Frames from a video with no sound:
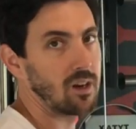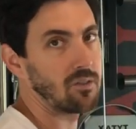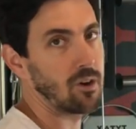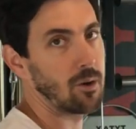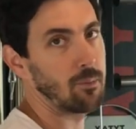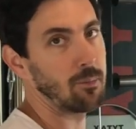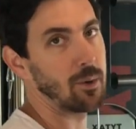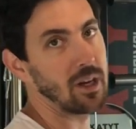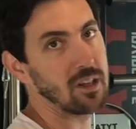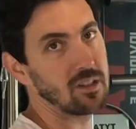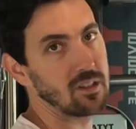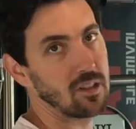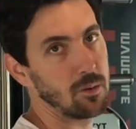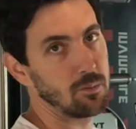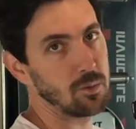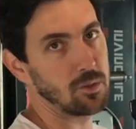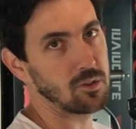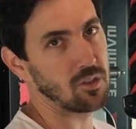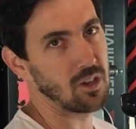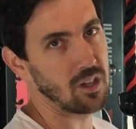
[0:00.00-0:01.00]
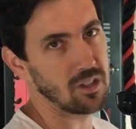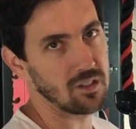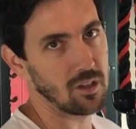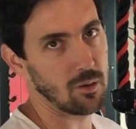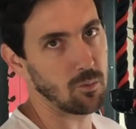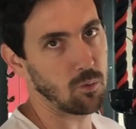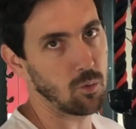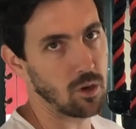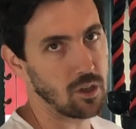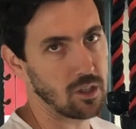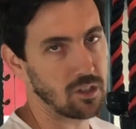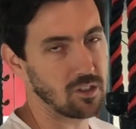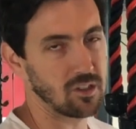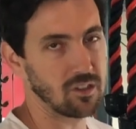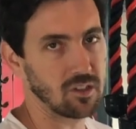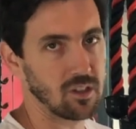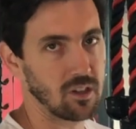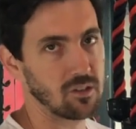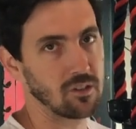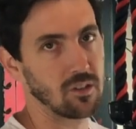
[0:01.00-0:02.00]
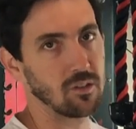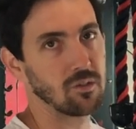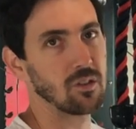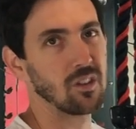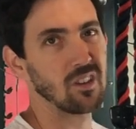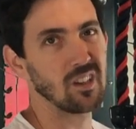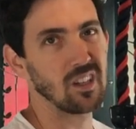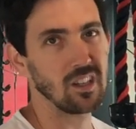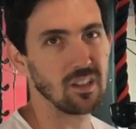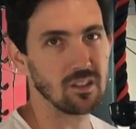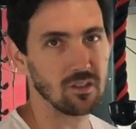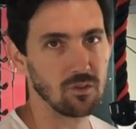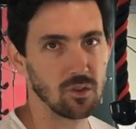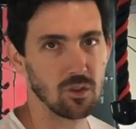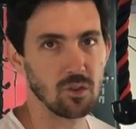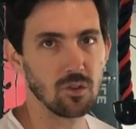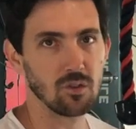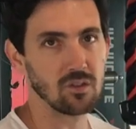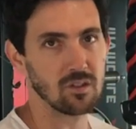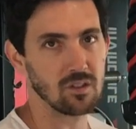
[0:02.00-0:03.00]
of our bicep and tricep work just because of ease of use,